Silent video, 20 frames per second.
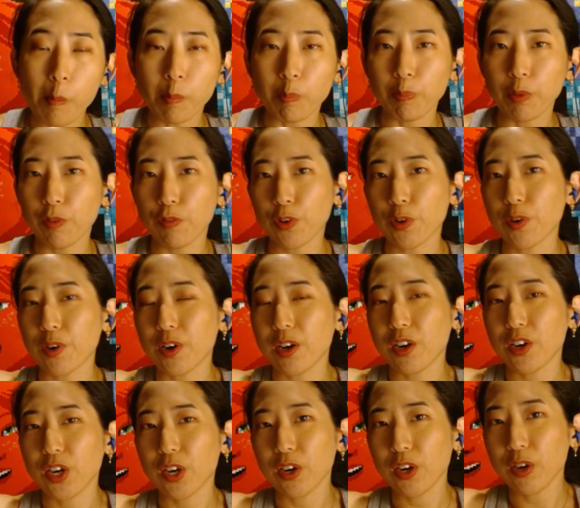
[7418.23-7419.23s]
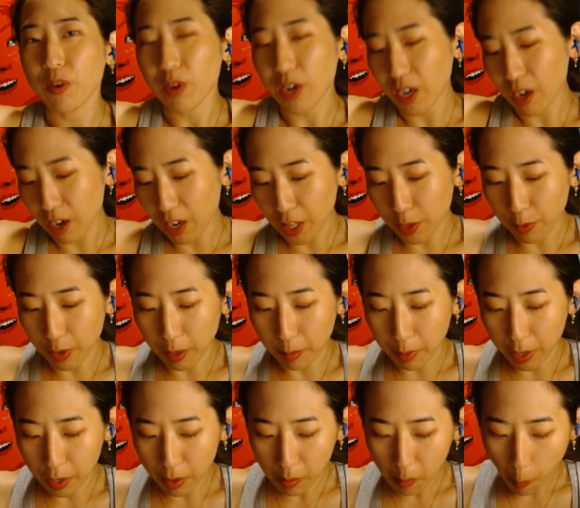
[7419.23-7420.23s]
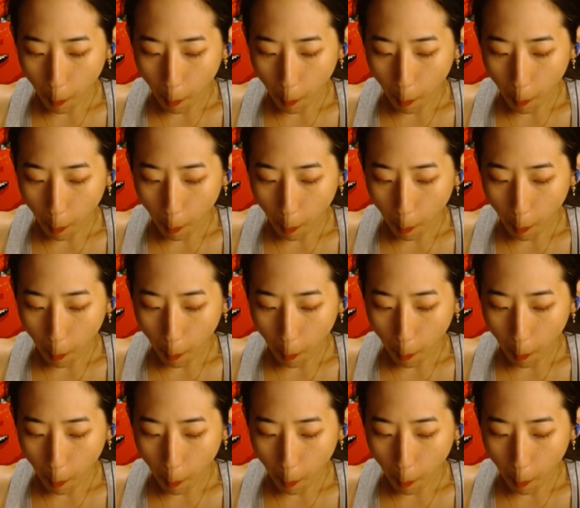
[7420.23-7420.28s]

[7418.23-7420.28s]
if you're in Ontario, I highly recommend